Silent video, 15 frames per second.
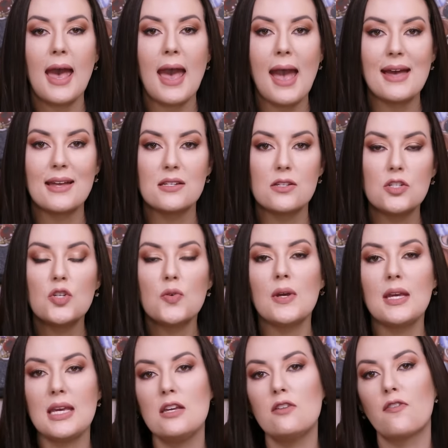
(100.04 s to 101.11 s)
And
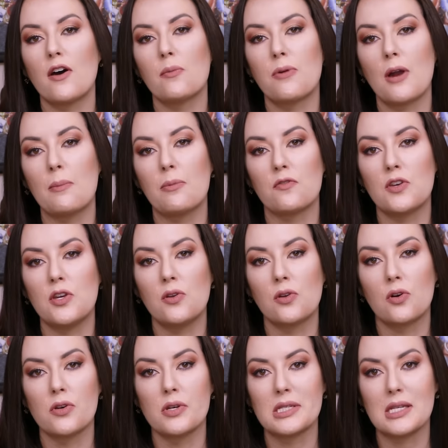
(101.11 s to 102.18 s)
doing e-file prep of
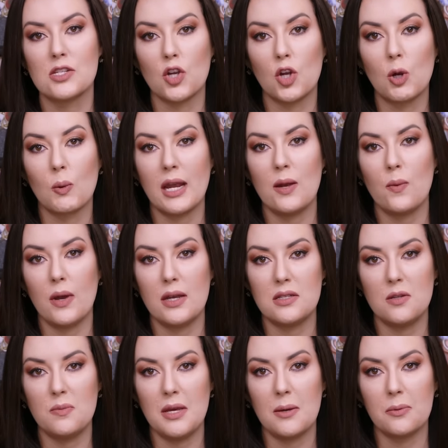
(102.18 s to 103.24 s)
cuticles is a great way
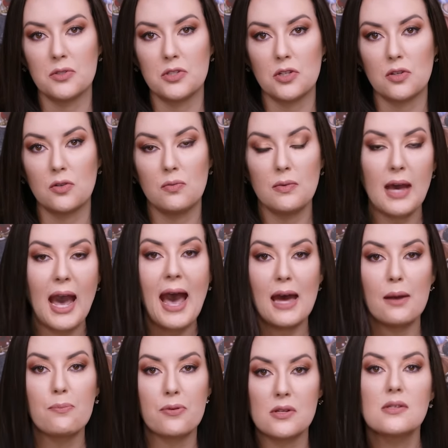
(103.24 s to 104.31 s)
to be able to
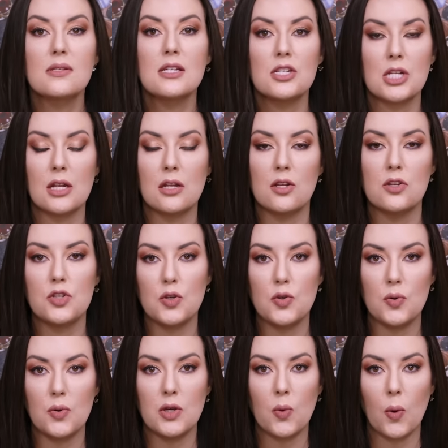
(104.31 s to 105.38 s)
add precision
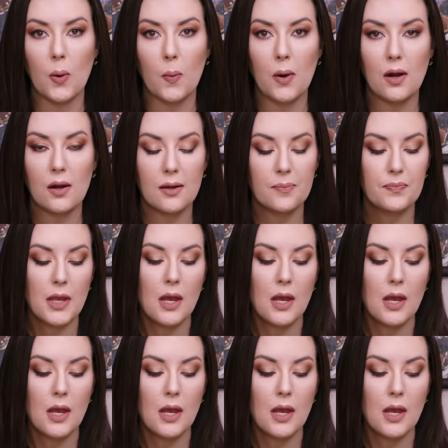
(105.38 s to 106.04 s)
to your work.